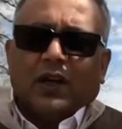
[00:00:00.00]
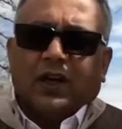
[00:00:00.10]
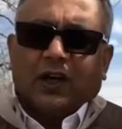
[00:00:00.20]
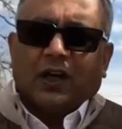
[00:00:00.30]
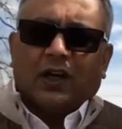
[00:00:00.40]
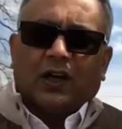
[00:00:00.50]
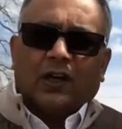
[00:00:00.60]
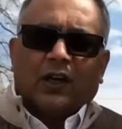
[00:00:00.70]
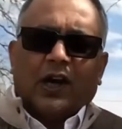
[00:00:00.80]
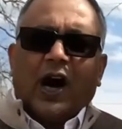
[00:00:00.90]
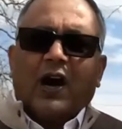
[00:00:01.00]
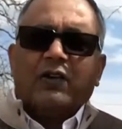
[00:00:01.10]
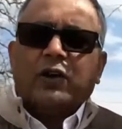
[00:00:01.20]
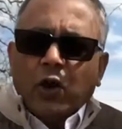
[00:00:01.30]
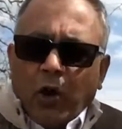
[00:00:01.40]

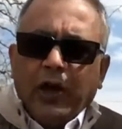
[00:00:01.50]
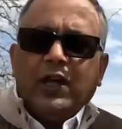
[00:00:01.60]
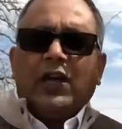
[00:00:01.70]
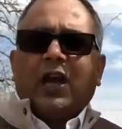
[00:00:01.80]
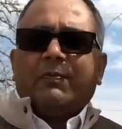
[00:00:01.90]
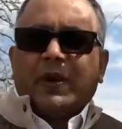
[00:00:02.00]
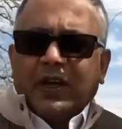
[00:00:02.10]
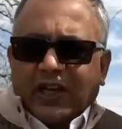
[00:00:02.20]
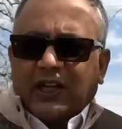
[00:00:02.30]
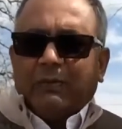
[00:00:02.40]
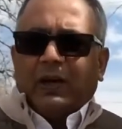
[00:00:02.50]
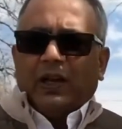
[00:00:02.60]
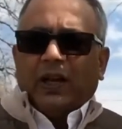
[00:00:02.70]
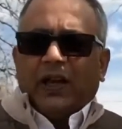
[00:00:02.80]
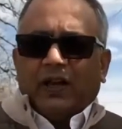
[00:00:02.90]
are growing and
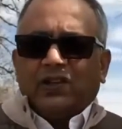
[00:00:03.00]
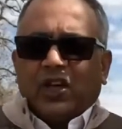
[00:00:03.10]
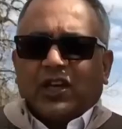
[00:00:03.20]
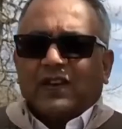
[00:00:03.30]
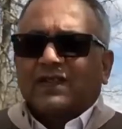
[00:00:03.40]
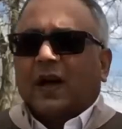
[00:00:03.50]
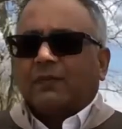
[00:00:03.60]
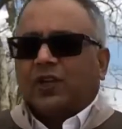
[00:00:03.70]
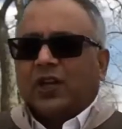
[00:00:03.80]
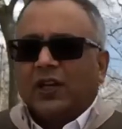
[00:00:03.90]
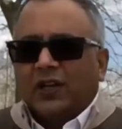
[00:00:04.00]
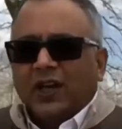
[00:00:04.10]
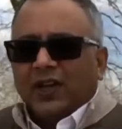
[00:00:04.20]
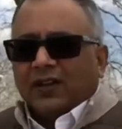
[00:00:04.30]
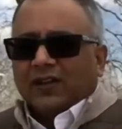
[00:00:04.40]
predictable energy
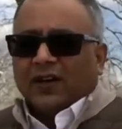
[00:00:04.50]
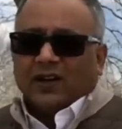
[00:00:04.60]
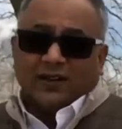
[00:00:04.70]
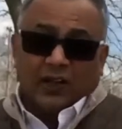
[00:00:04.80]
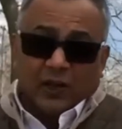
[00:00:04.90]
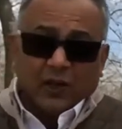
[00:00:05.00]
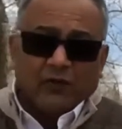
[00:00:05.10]
consumption, the